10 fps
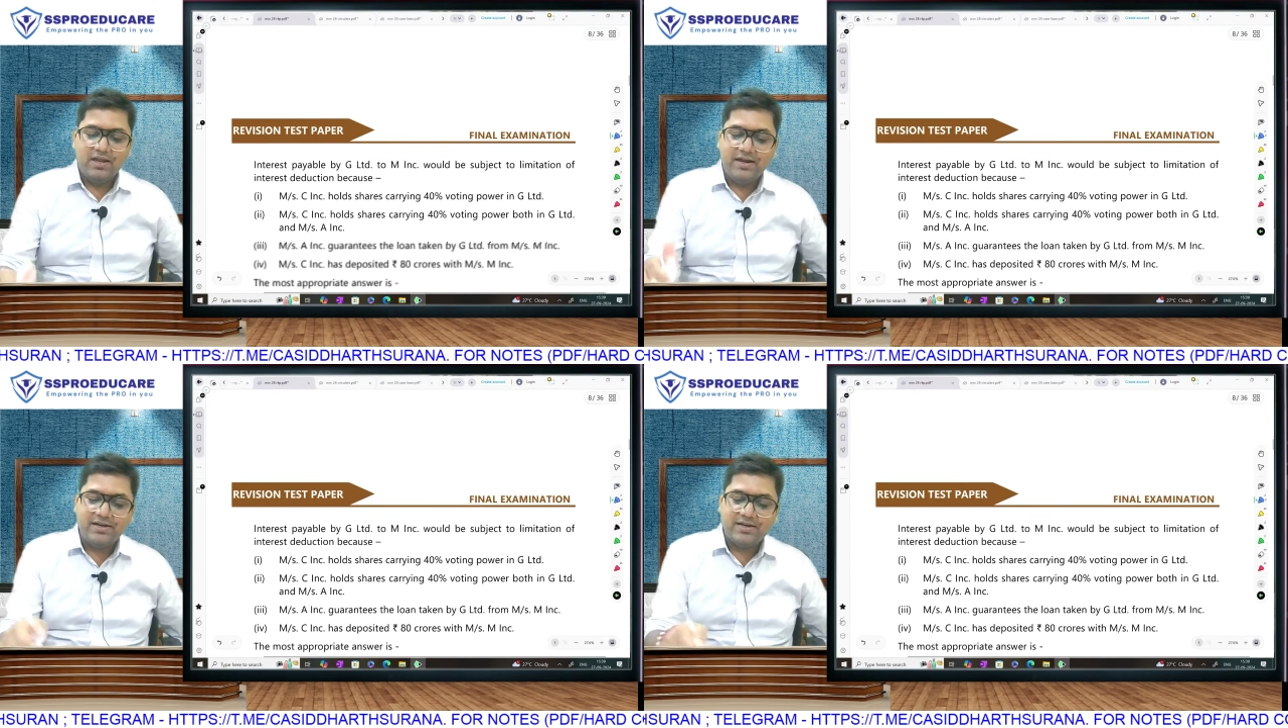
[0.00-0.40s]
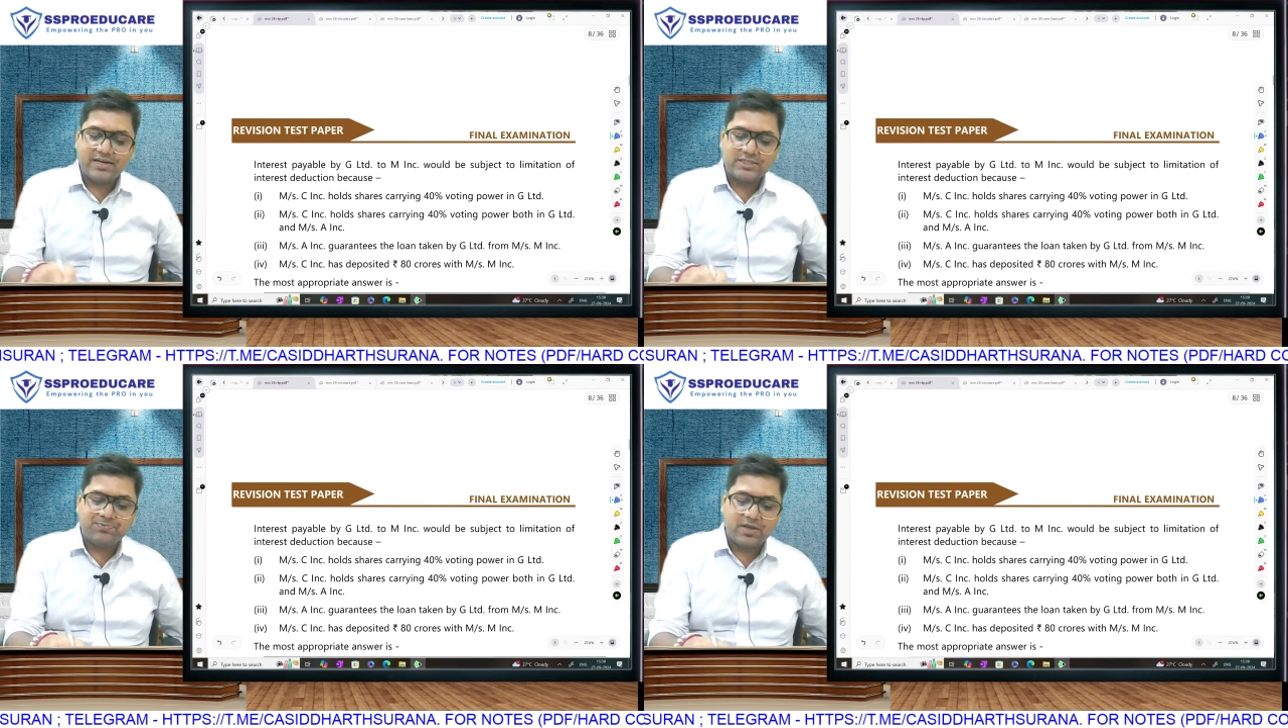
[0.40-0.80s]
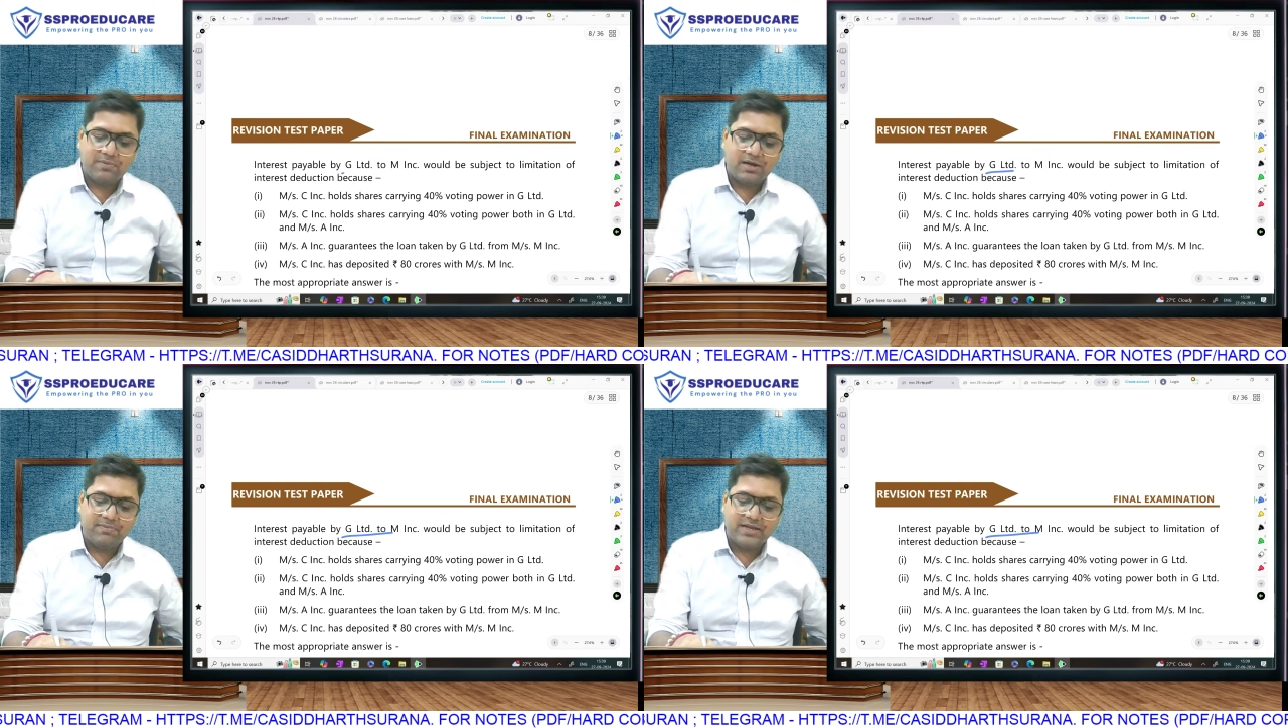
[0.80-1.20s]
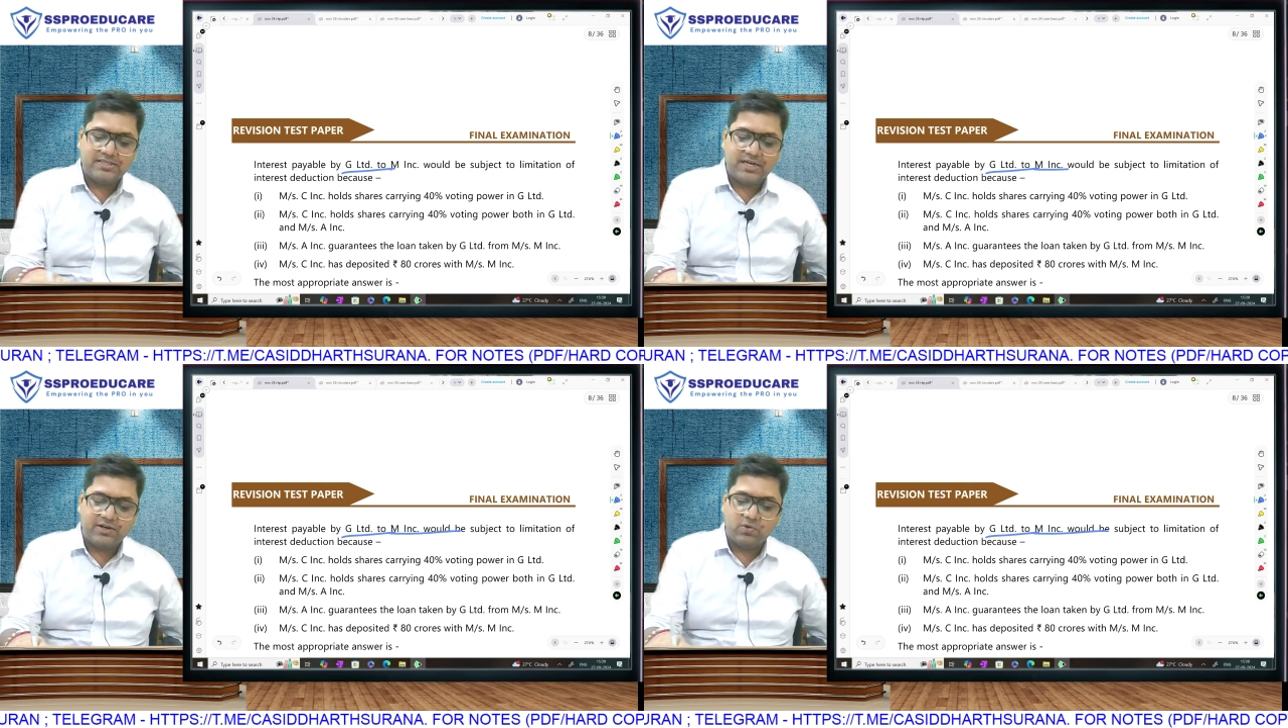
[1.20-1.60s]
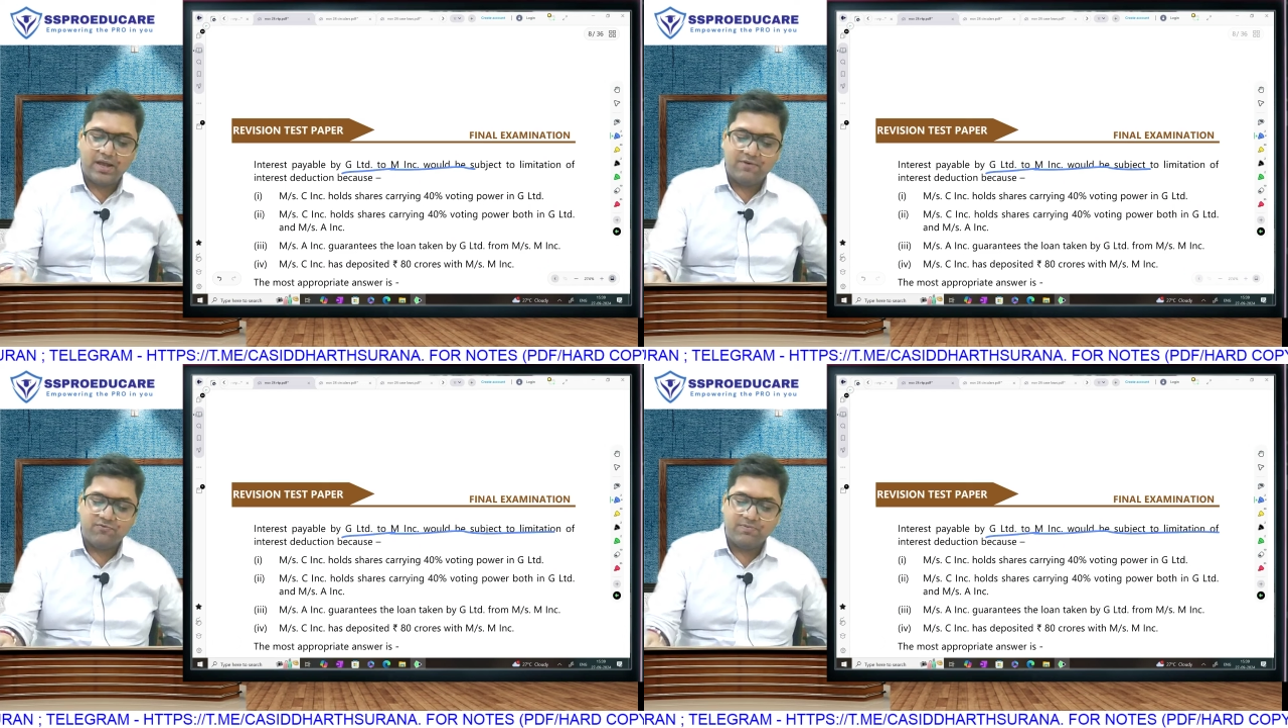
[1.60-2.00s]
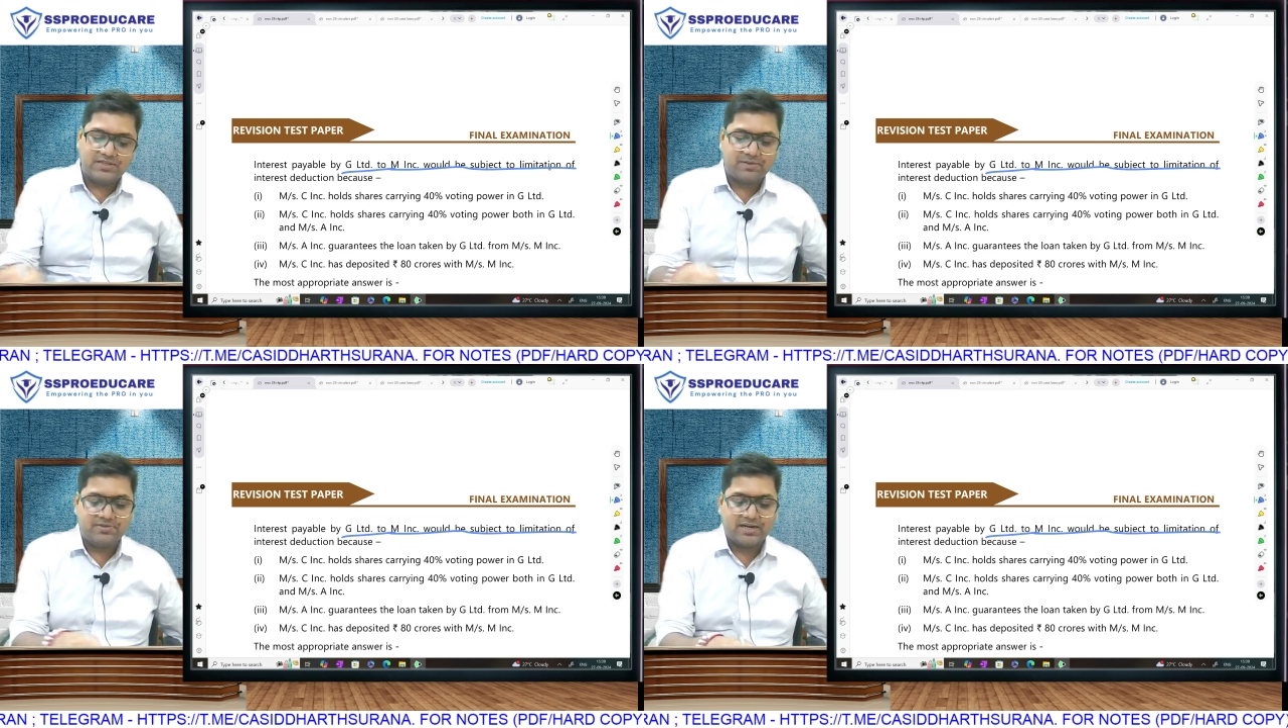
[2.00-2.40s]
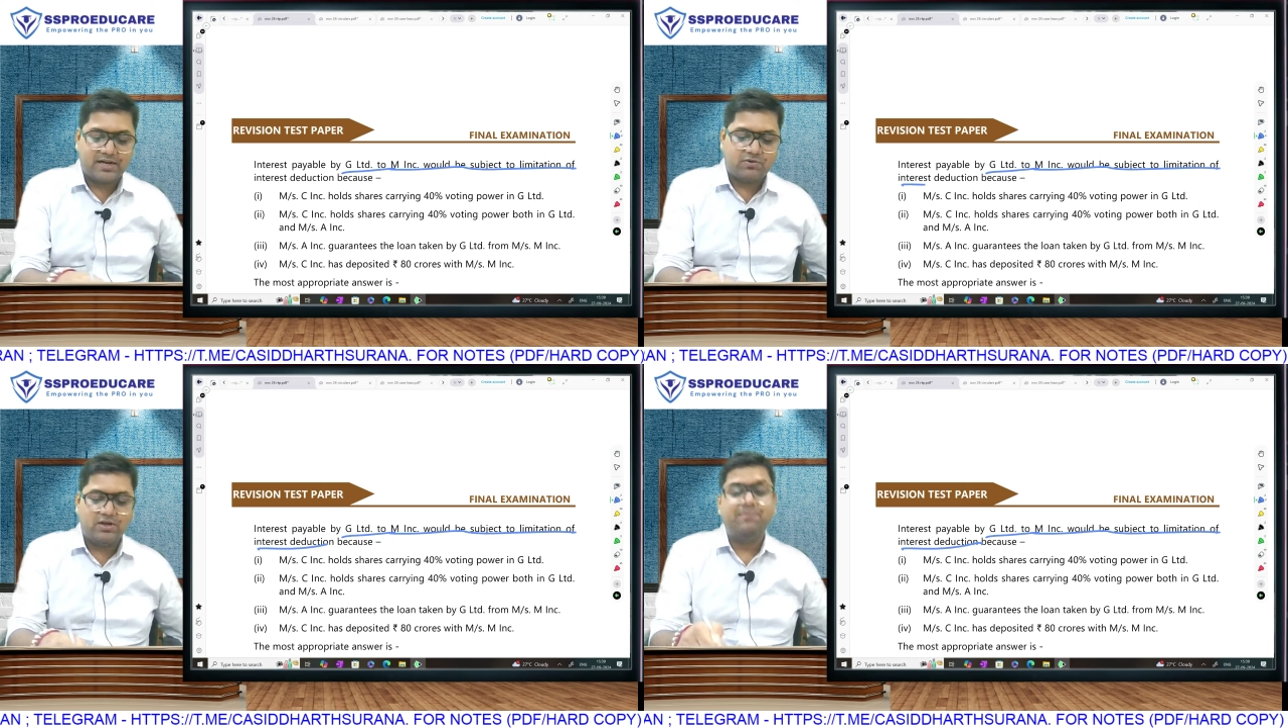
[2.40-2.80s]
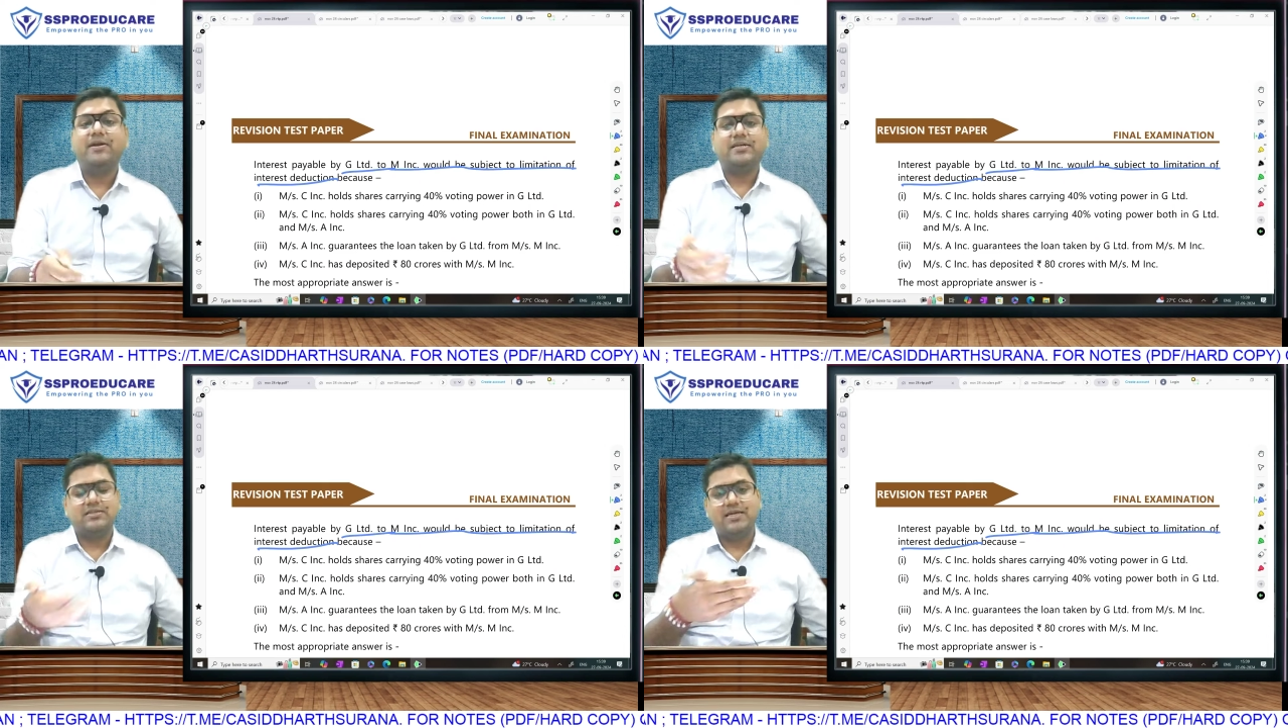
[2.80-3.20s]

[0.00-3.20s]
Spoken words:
Interest payable by G to M would be subjected to limitation.